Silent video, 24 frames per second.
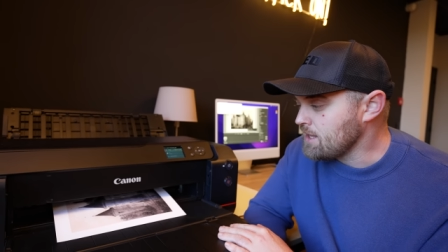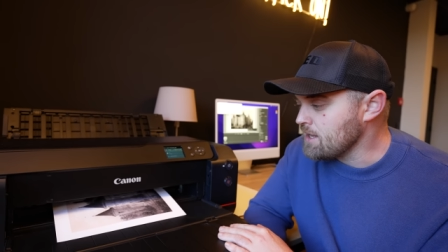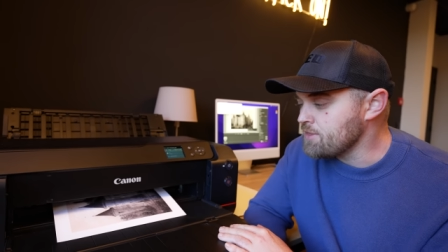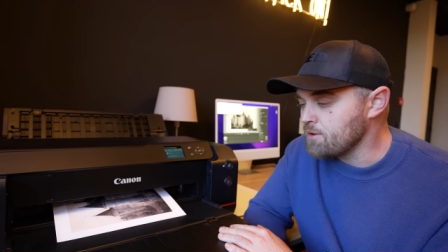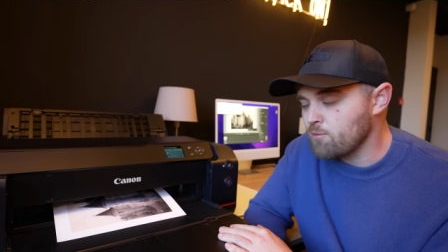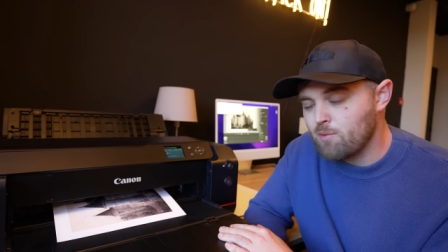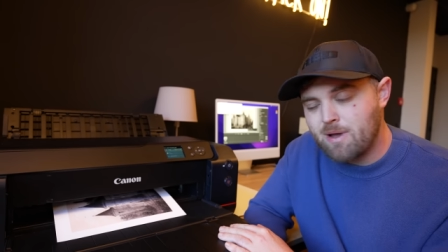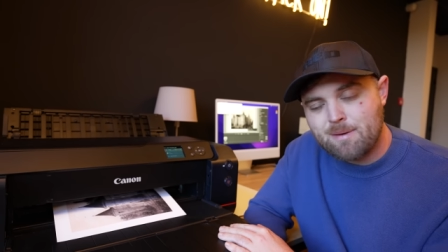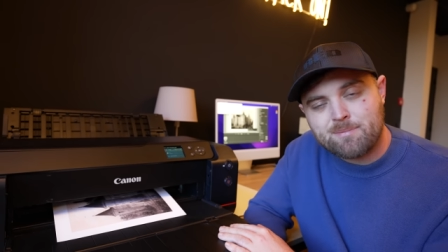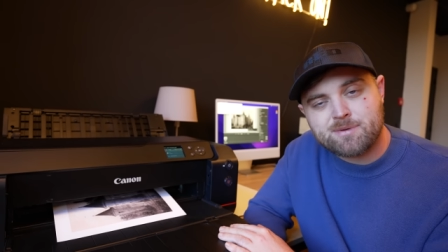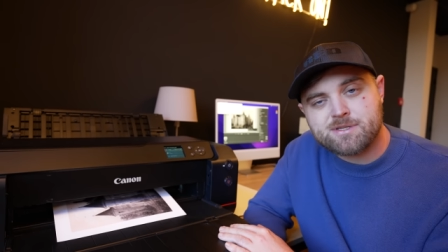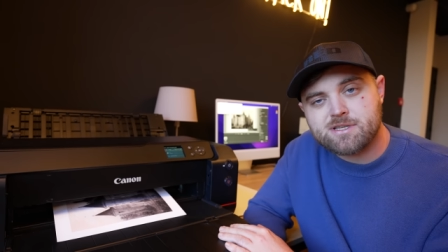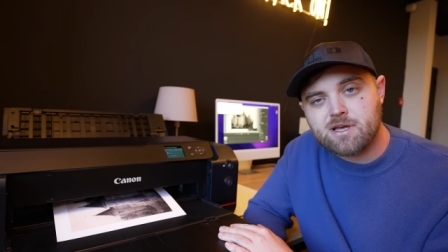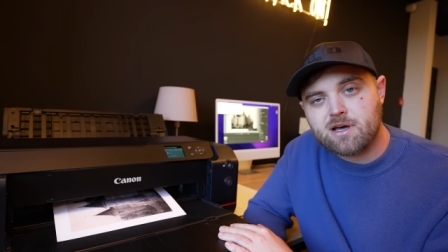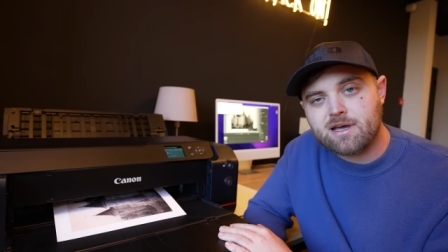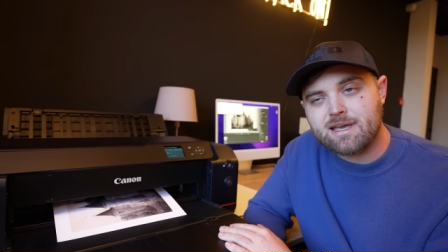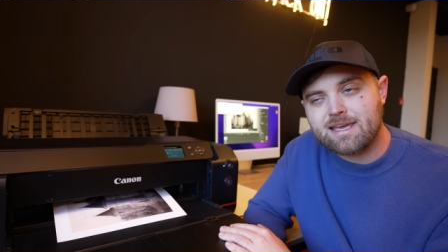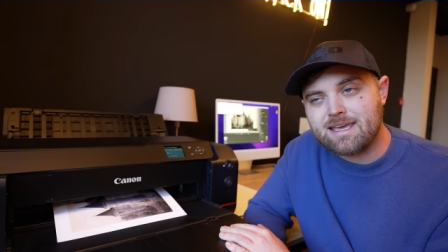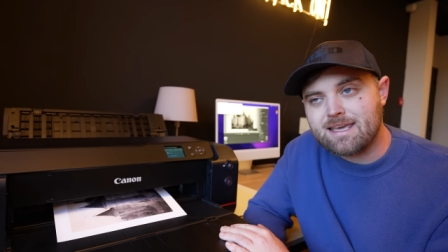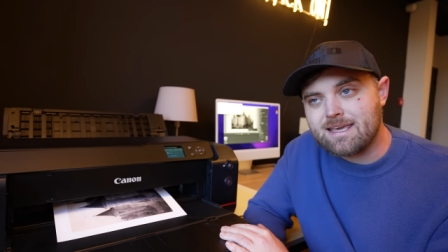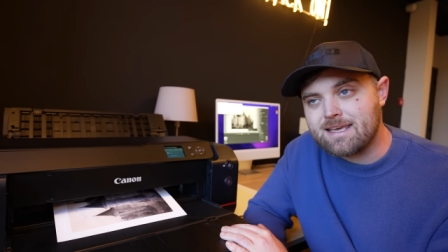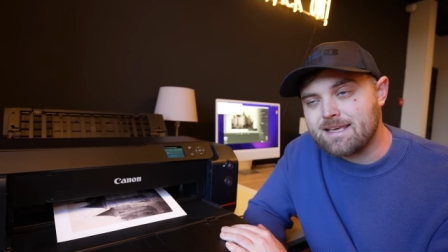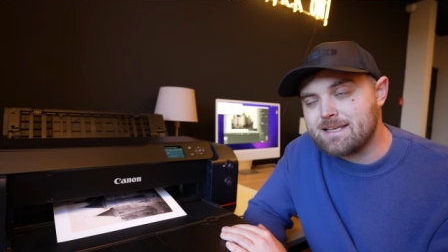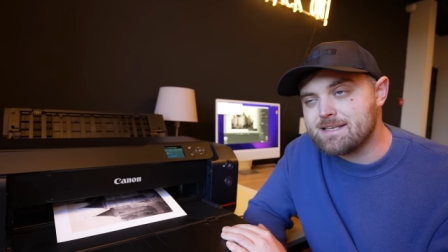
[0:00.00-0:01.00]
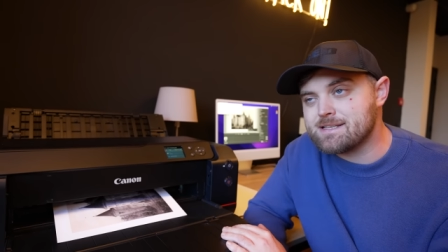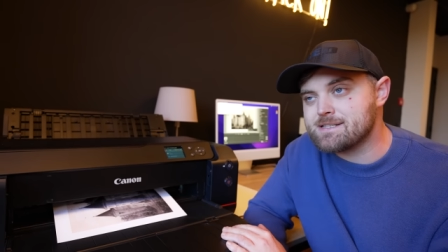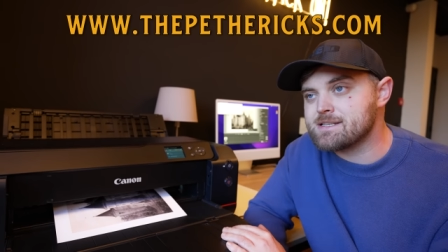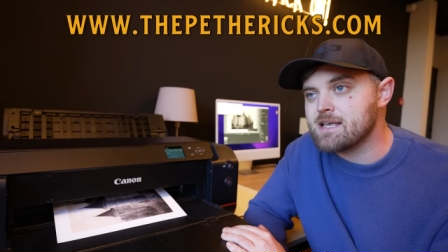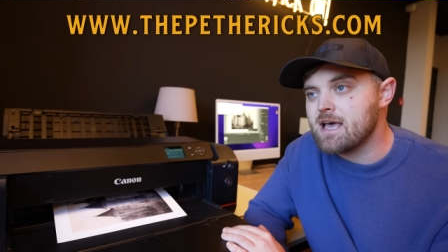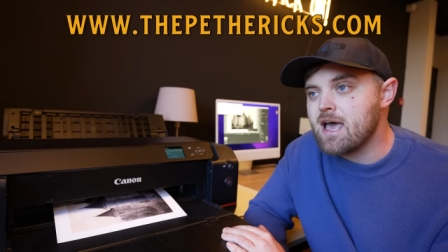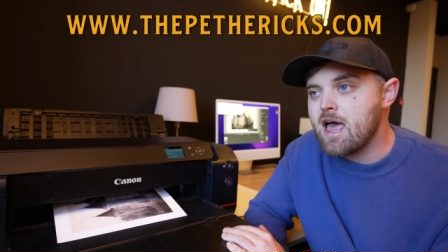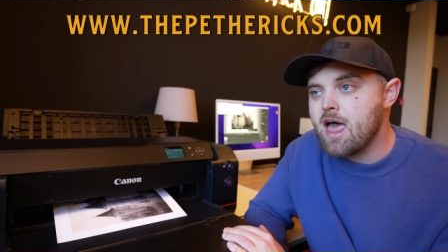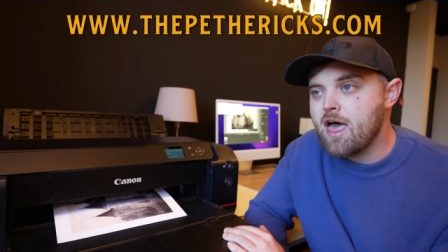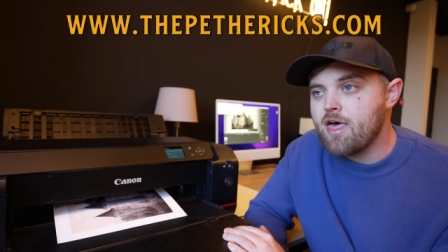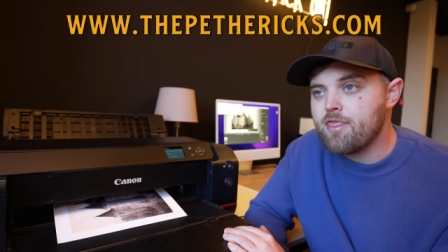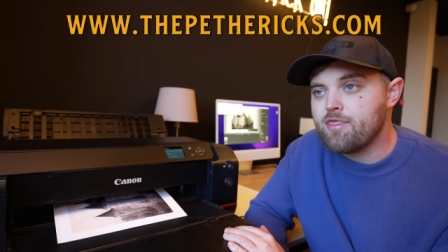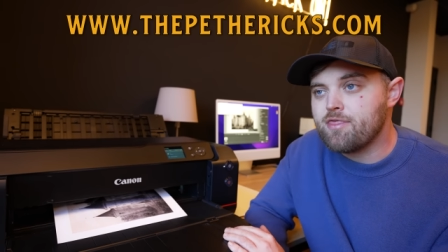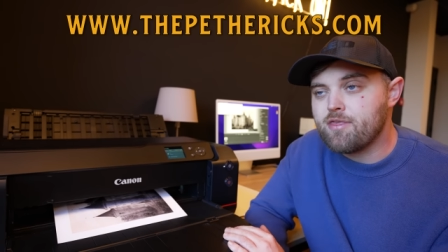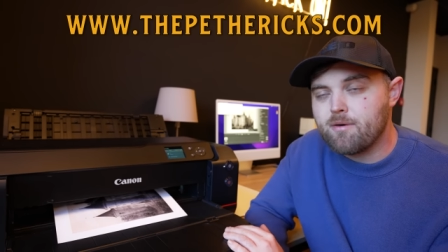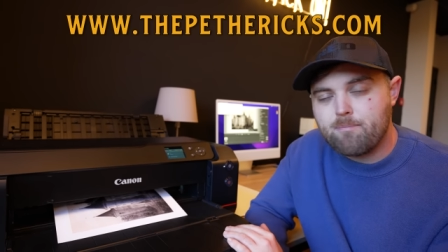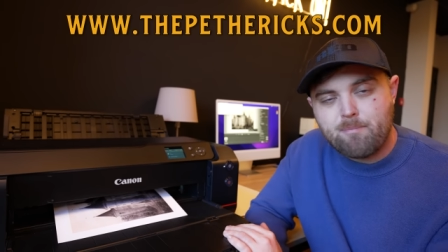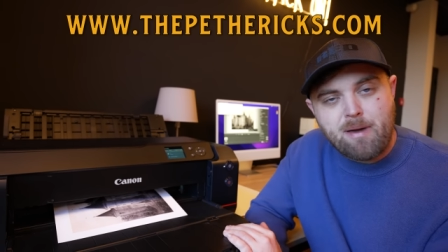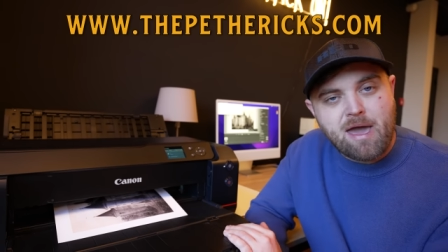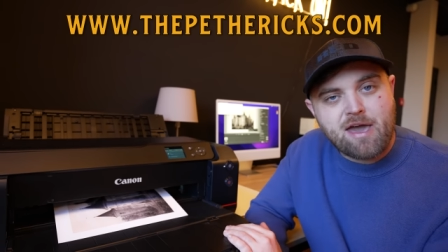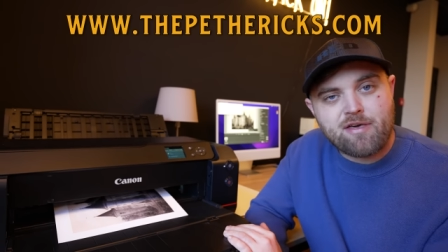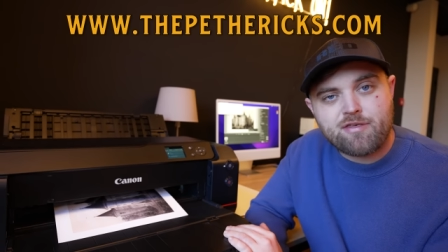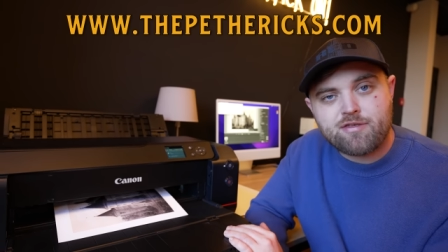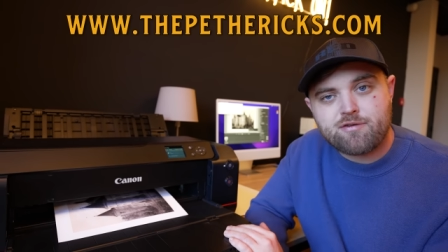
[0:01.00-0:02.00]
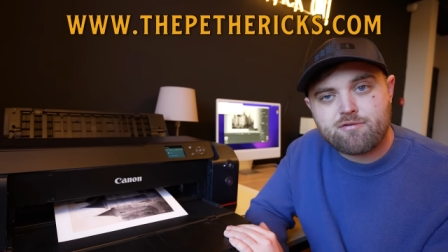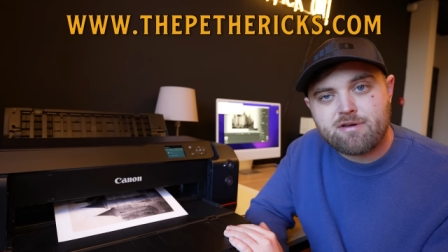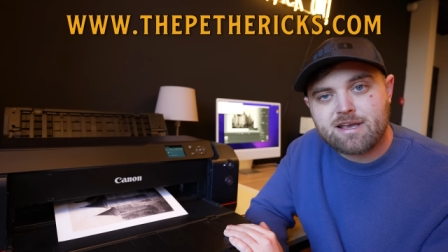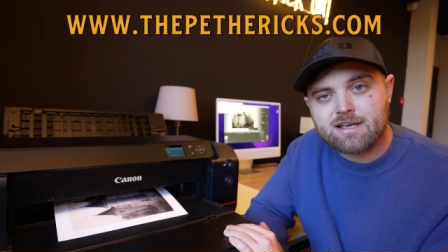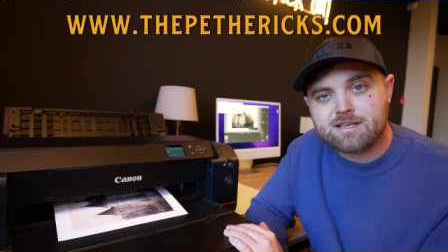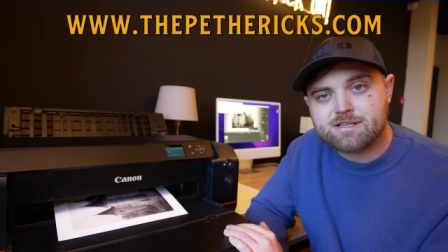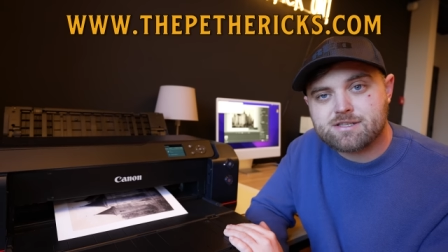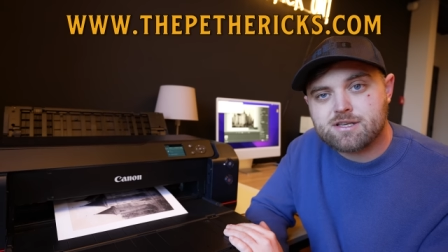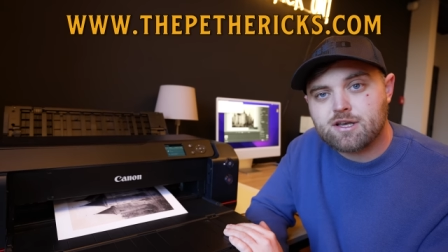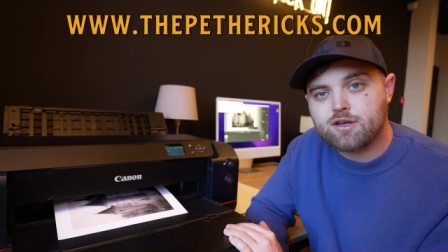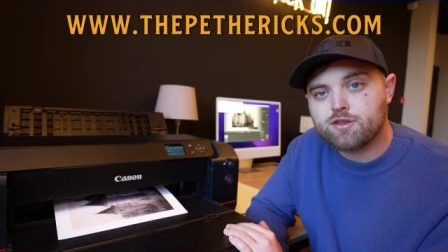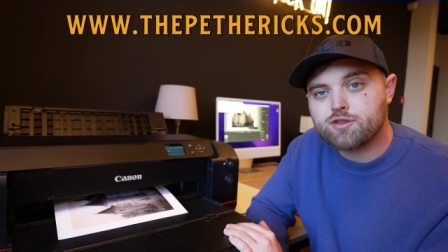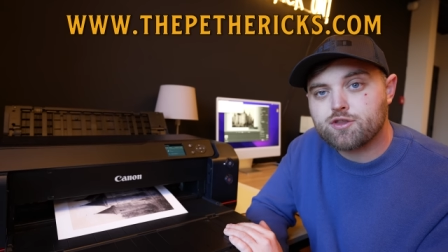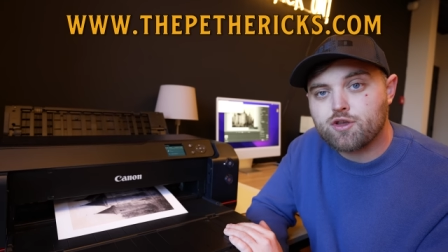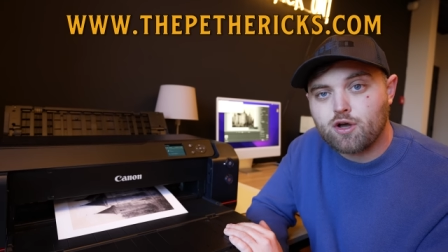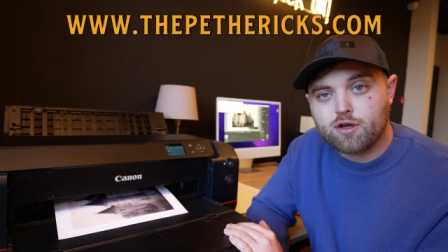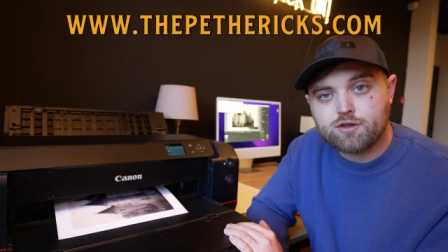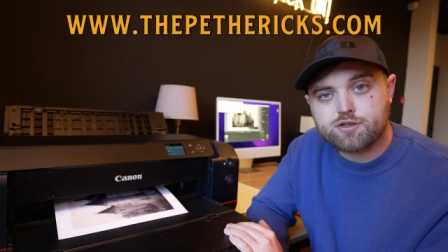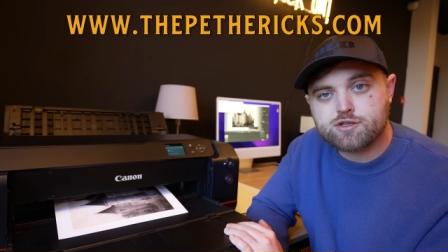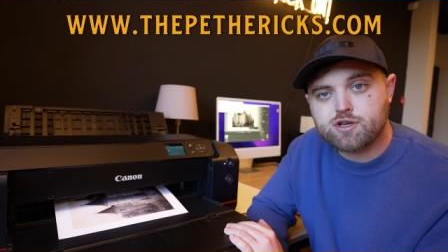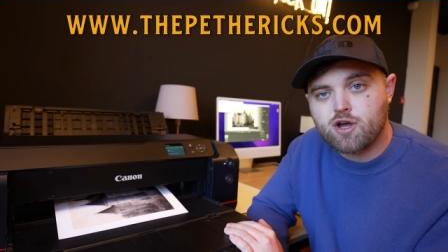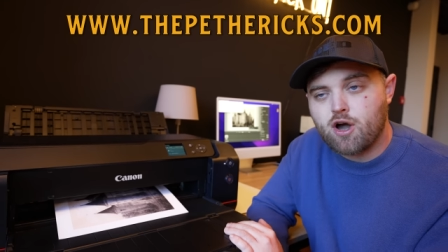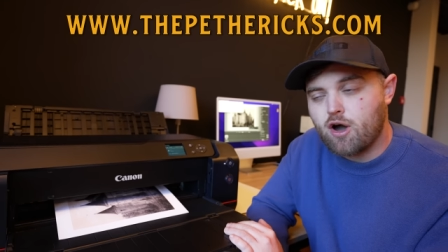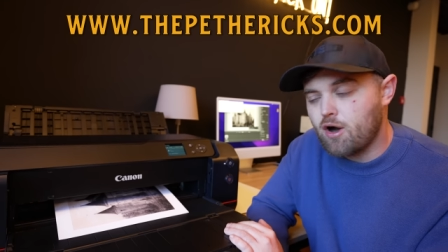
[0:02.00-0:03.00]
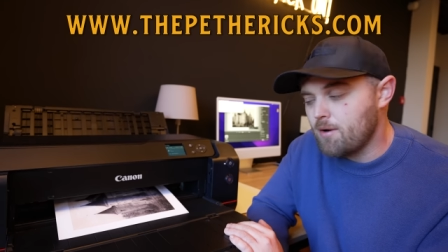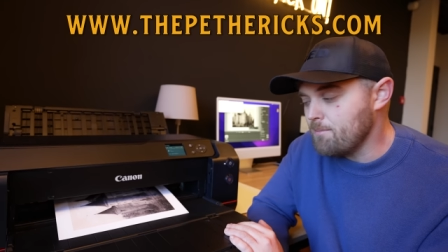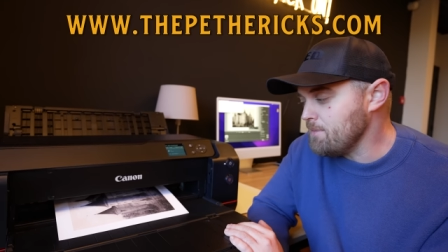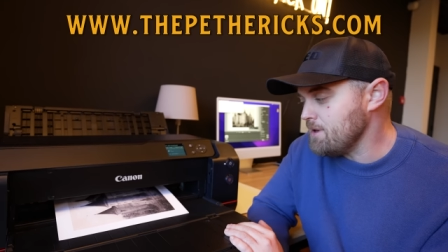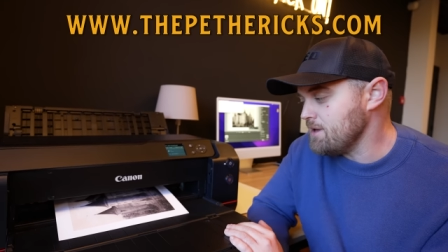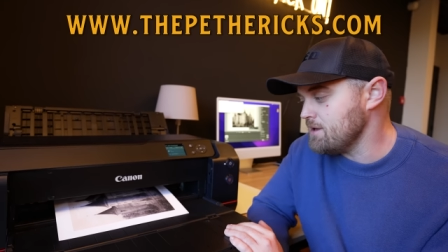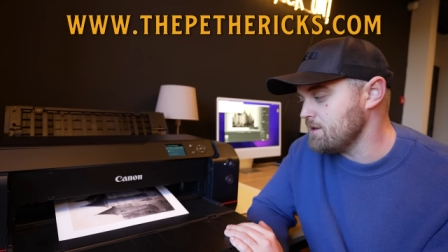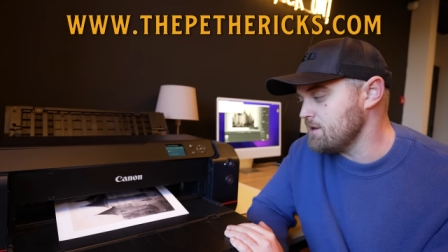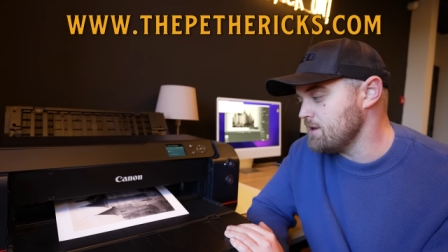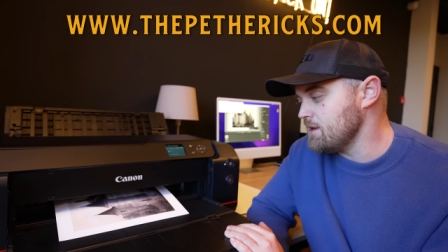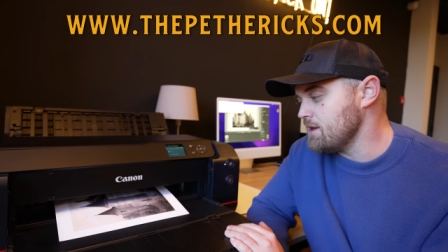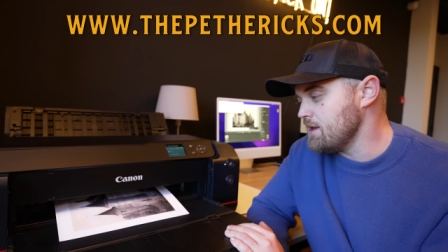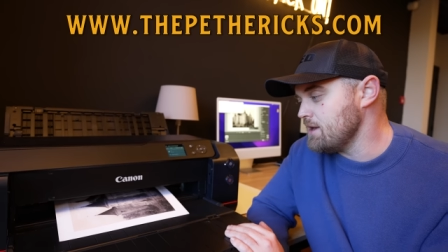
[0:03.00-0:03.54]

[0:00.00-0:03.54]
The website is thepethericks.com